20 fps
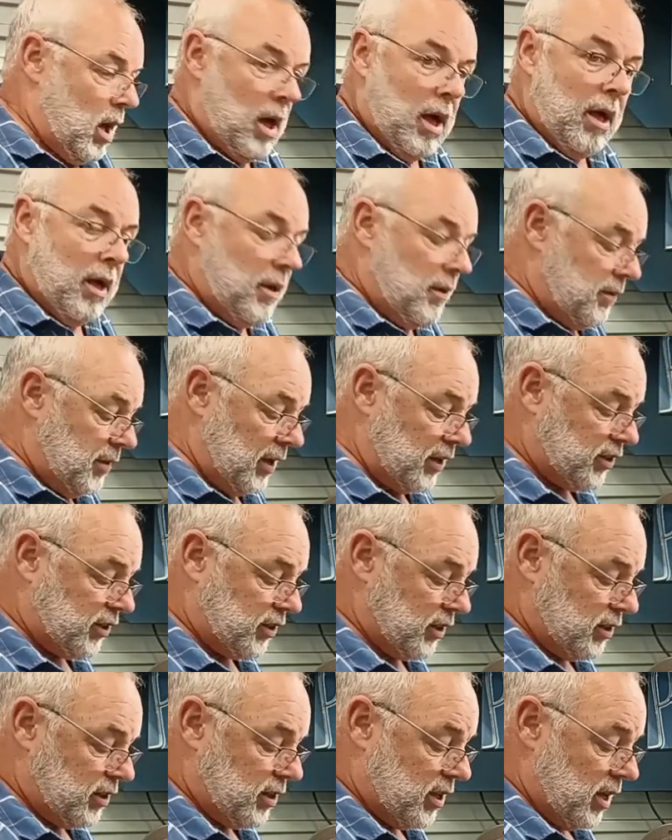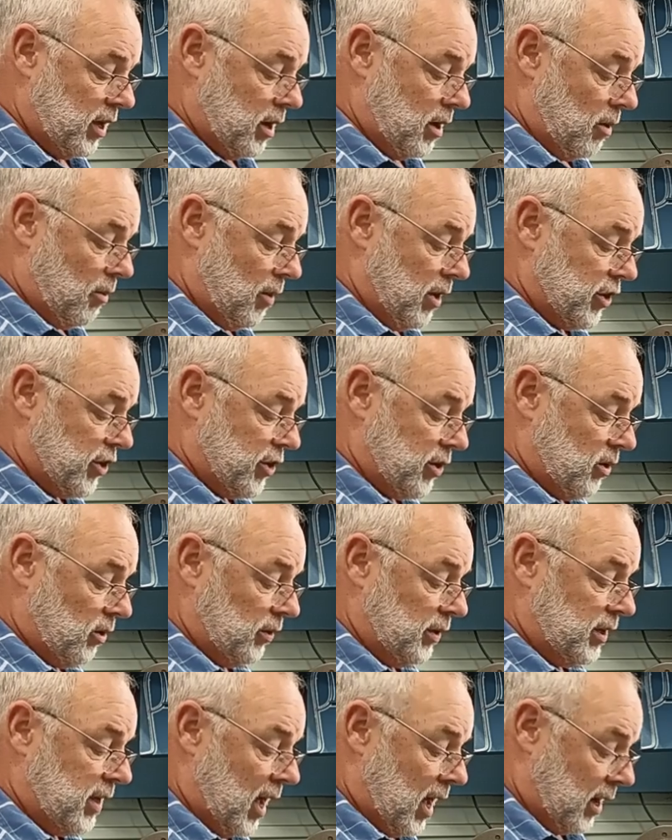This is the original
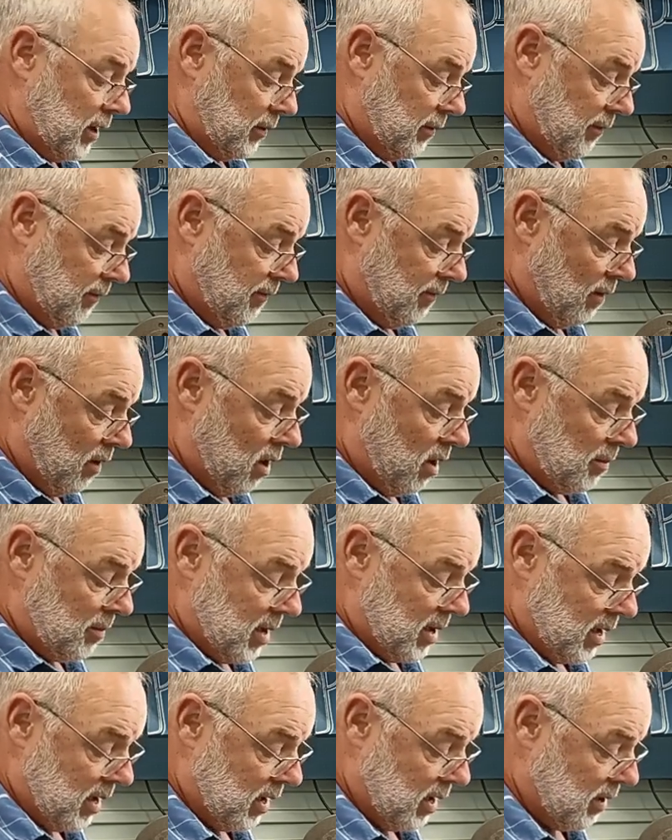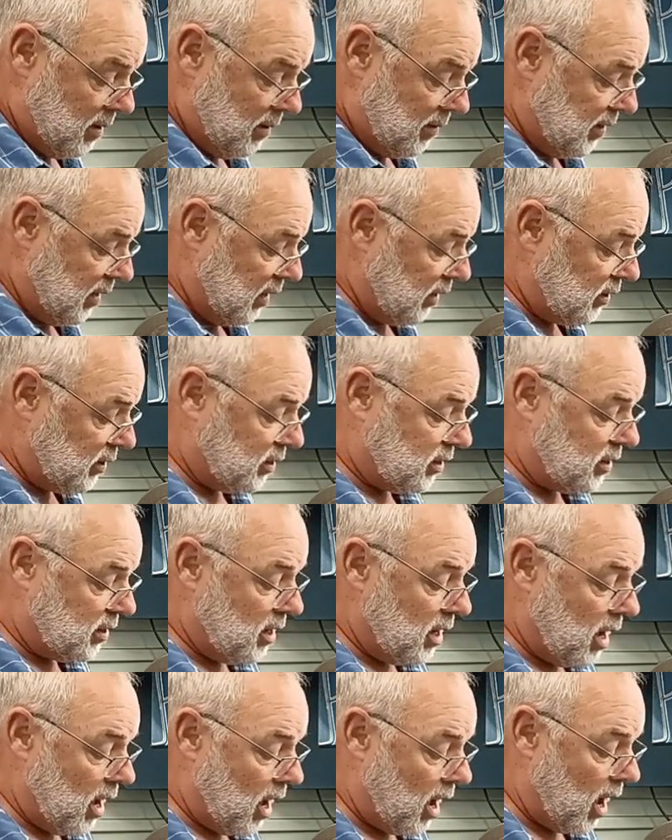nut from this.
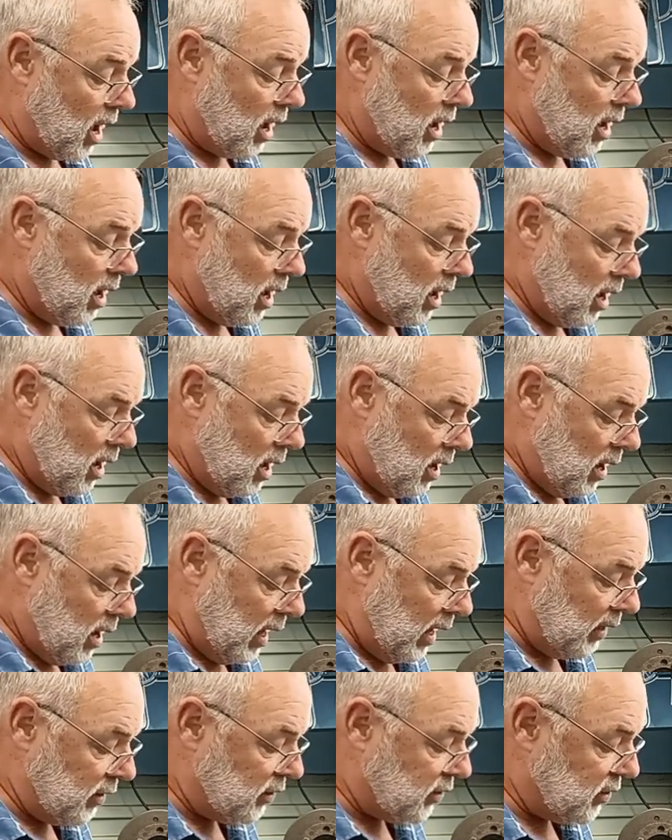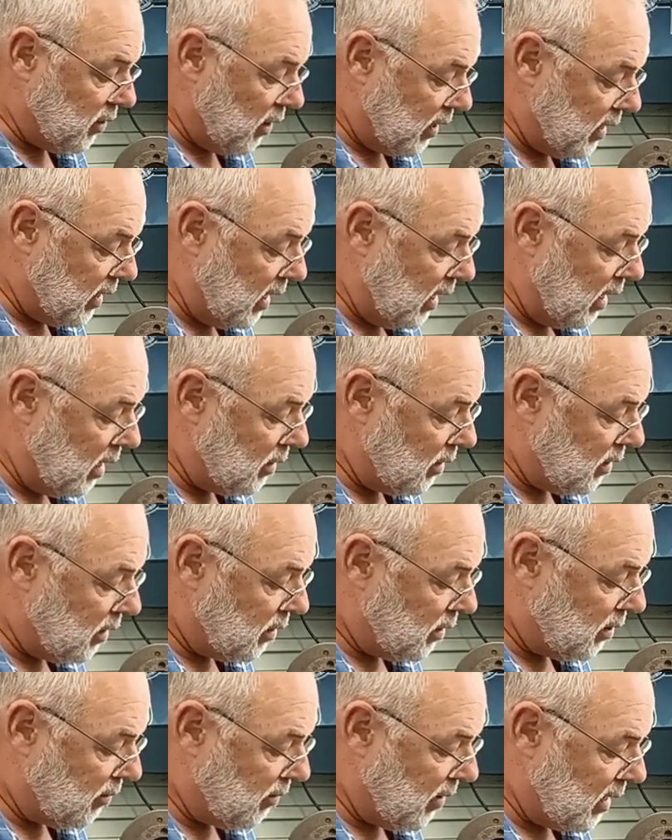Inside here, the
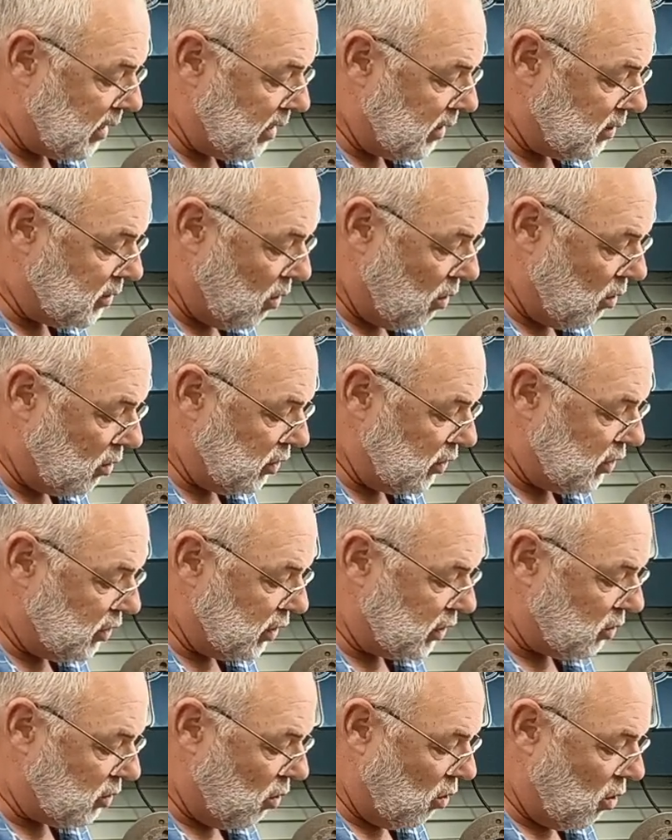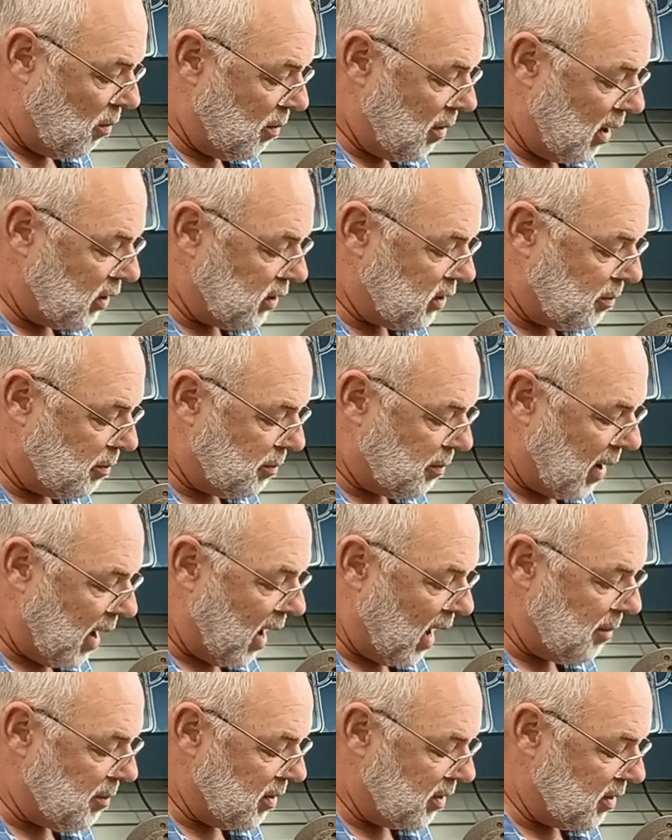thread is just almost
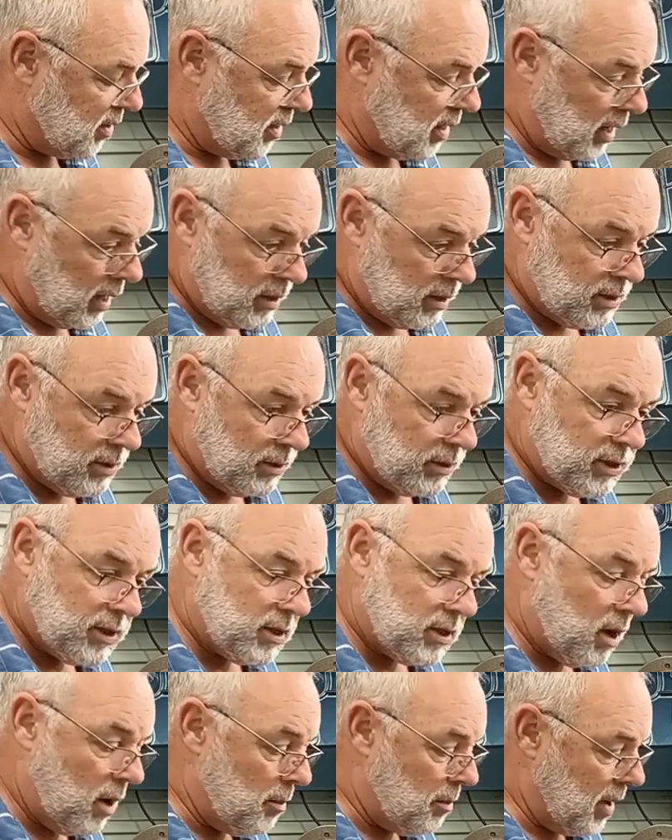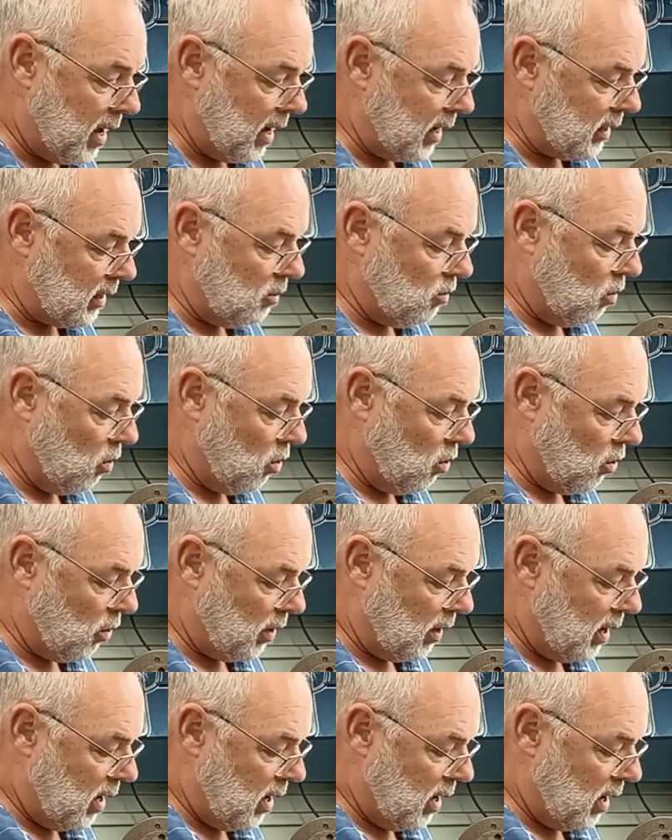paper thin, so it's so badly worn.